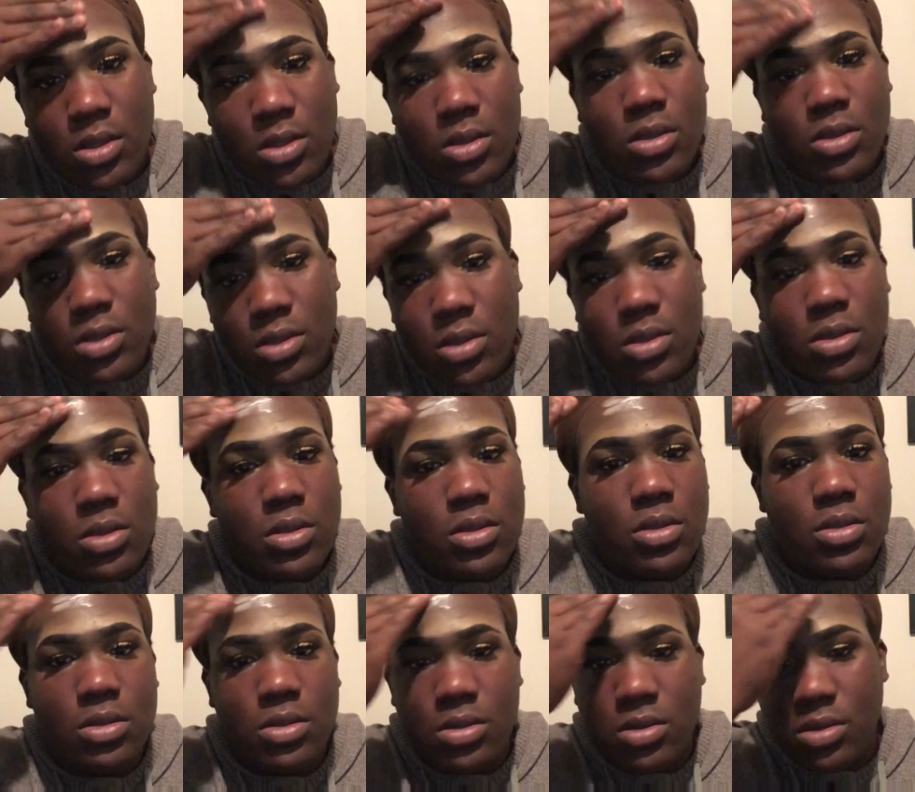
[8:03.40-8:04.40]
I'm just going to go
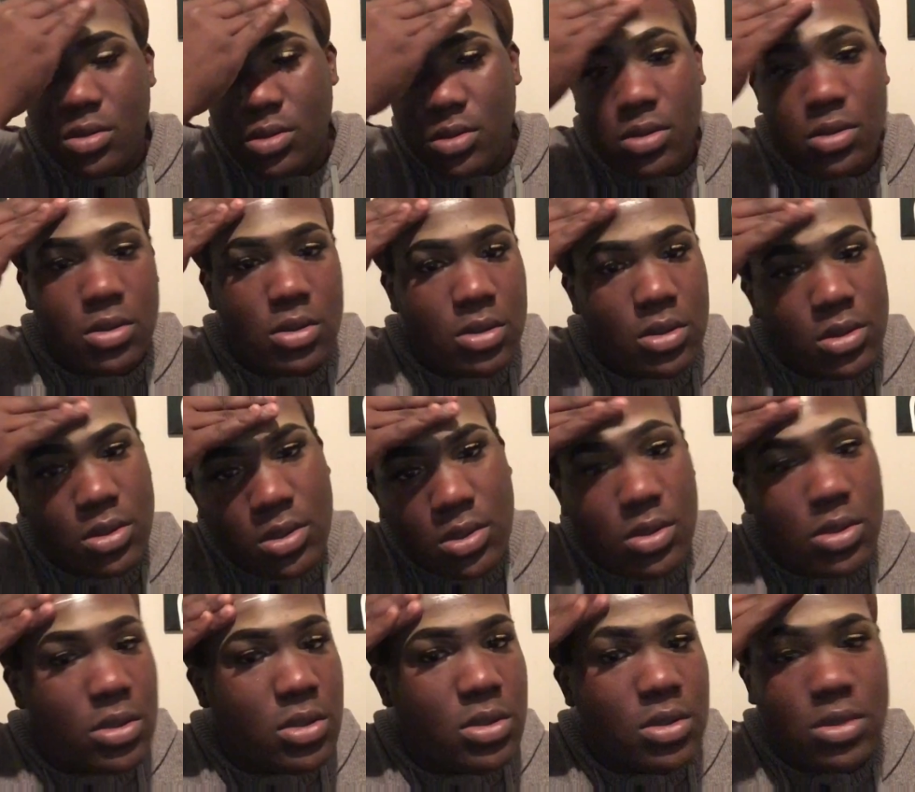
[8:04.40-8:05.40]
ahead and just massage
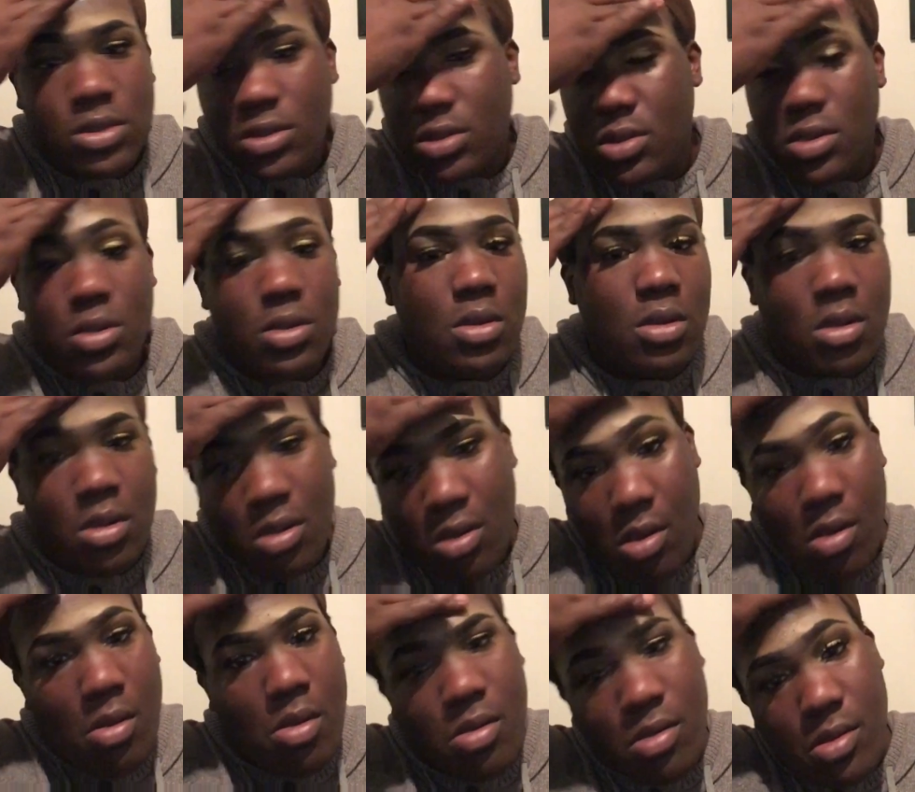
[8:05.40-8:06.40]
this into my
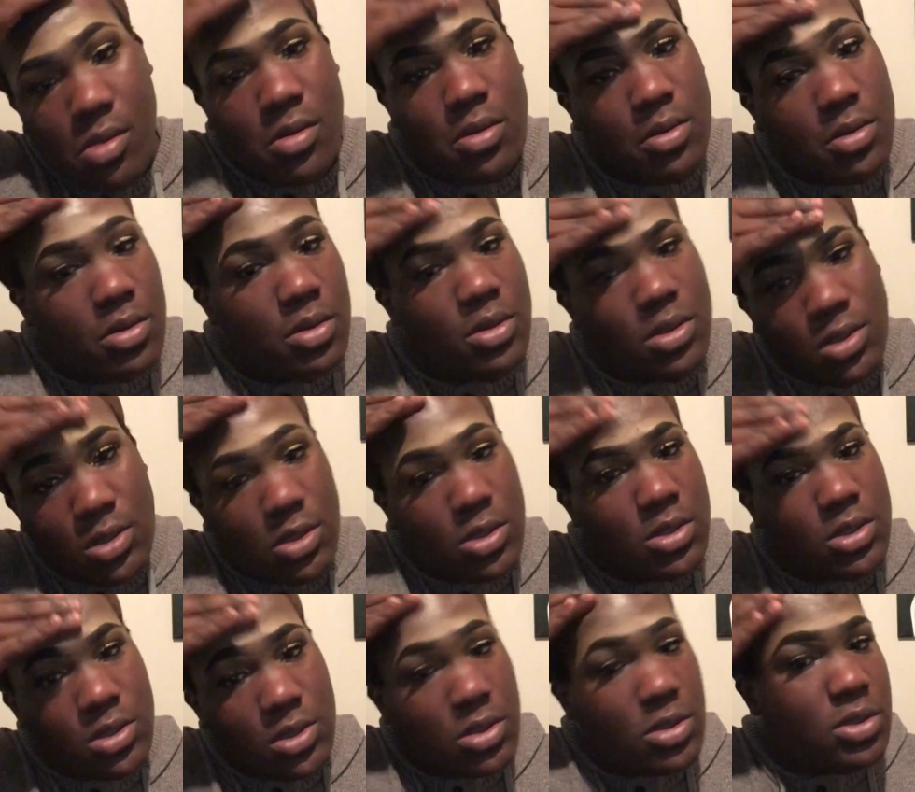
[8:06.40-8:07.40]
pores, into my face,
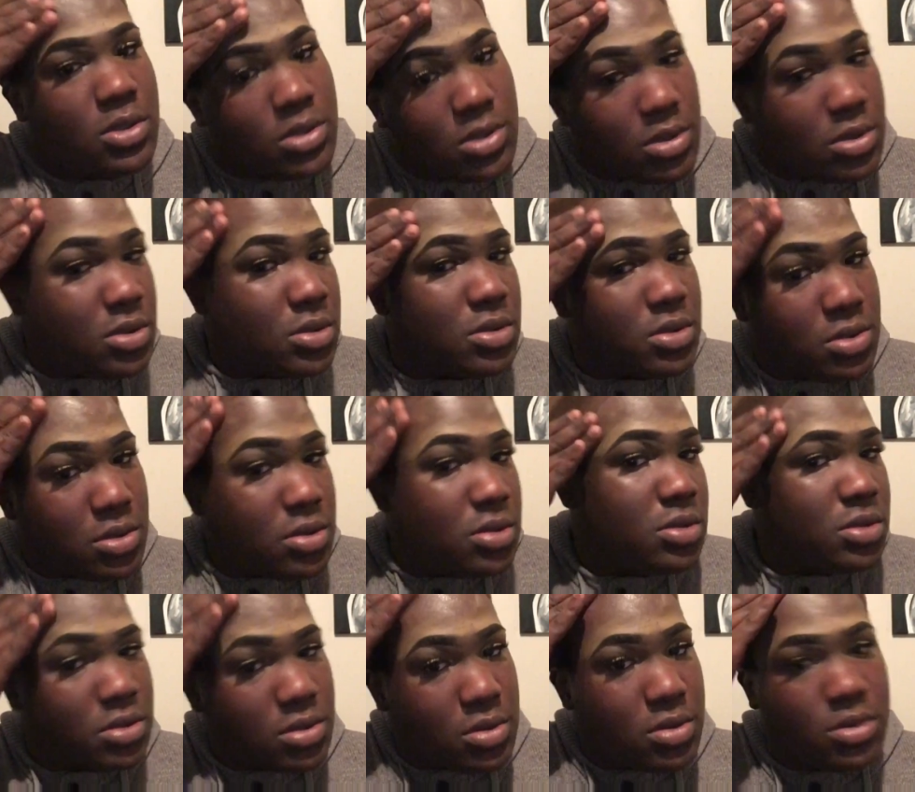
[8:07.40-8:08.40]
and
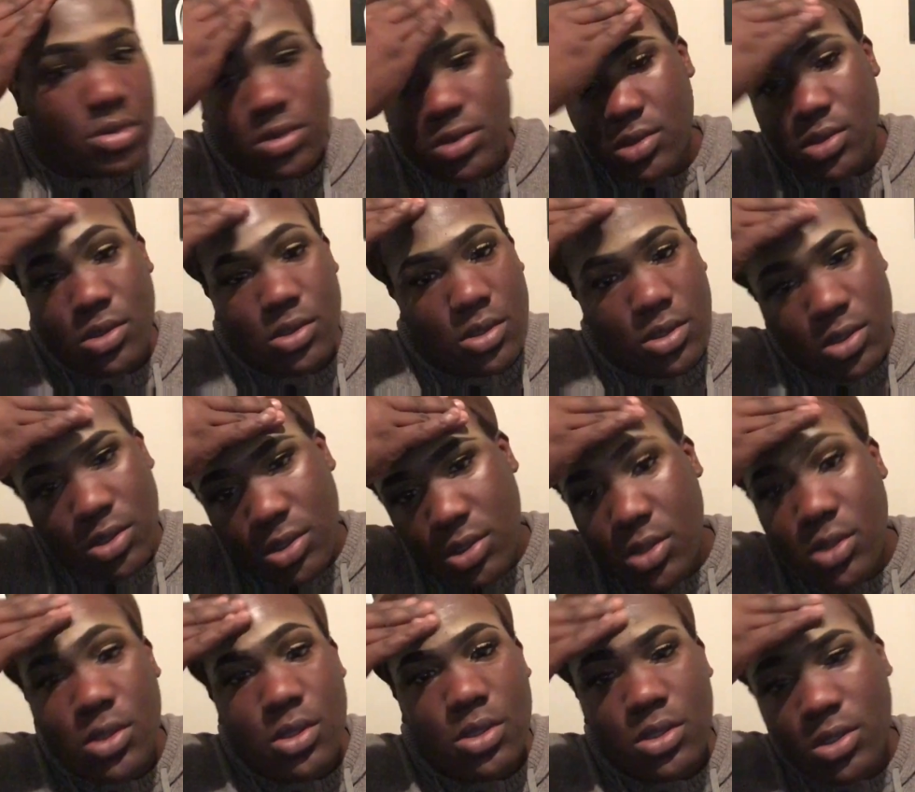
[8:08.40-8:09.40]
also pat it
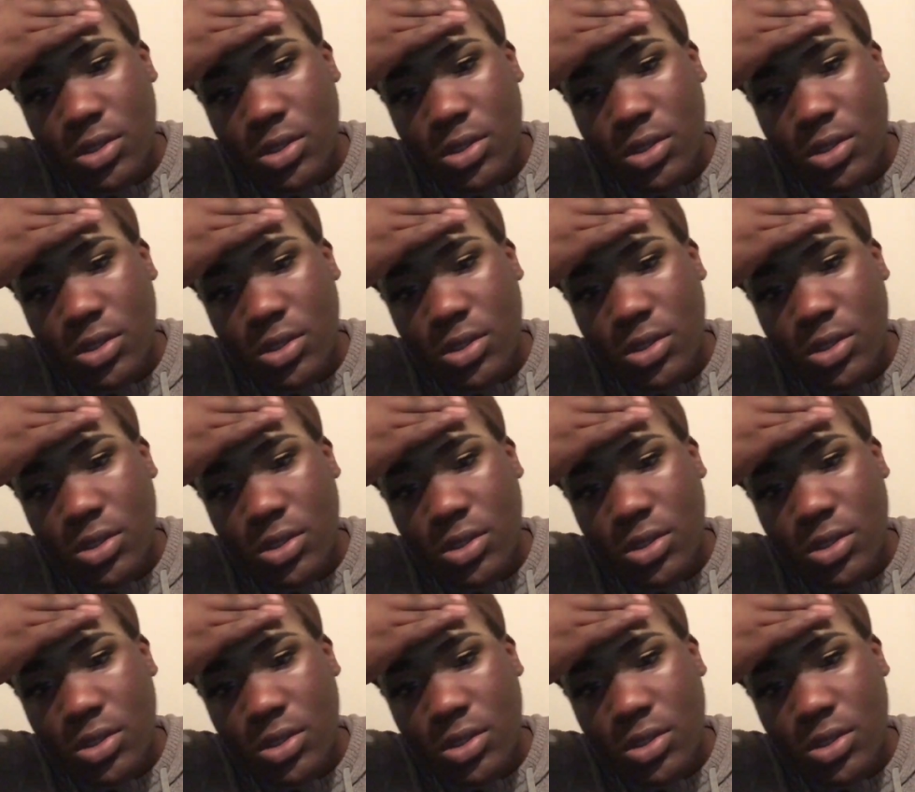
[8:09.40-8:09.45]
in.